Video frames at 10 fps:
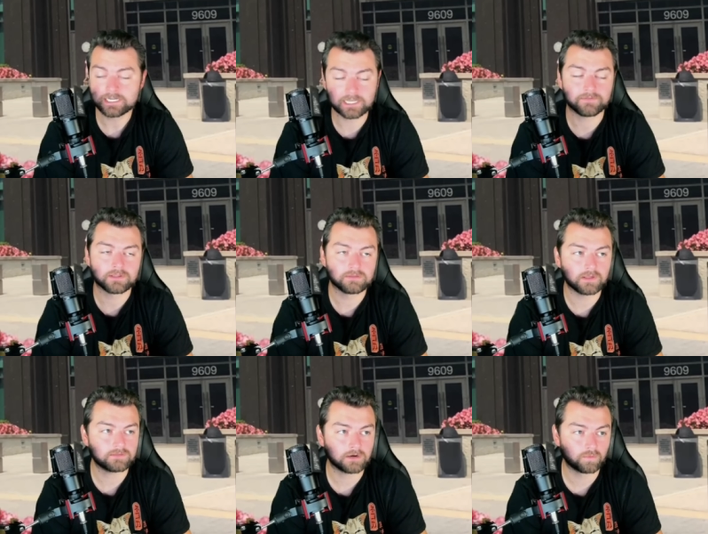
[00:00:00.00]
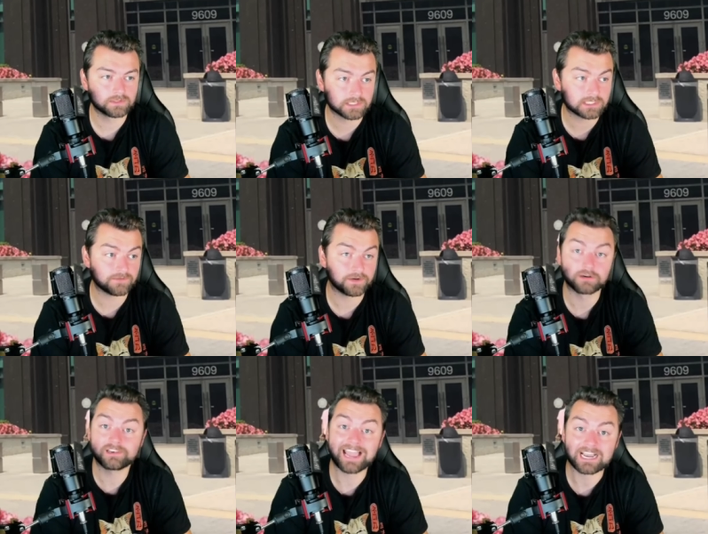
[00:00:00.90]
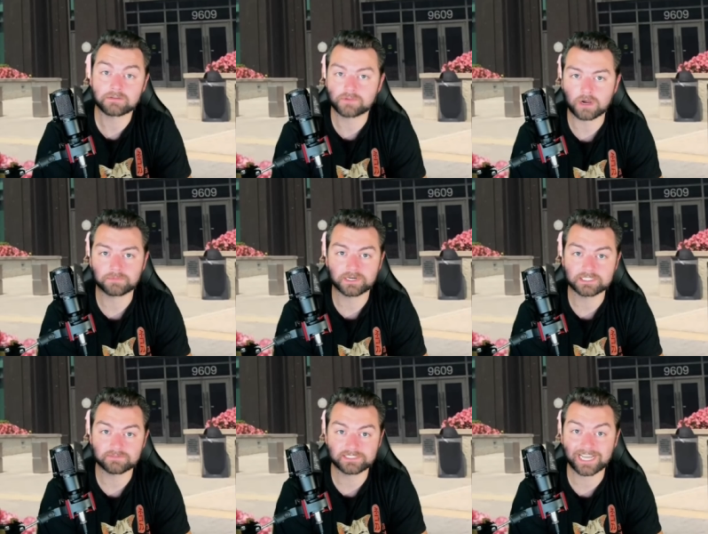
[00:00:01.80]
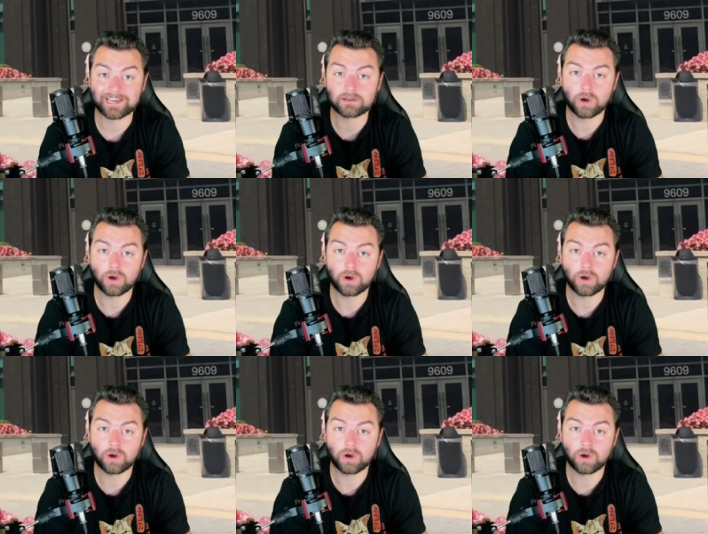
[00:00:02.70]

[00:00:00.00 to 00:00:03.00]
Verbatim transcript: given that there was a severe lack of comprehensive data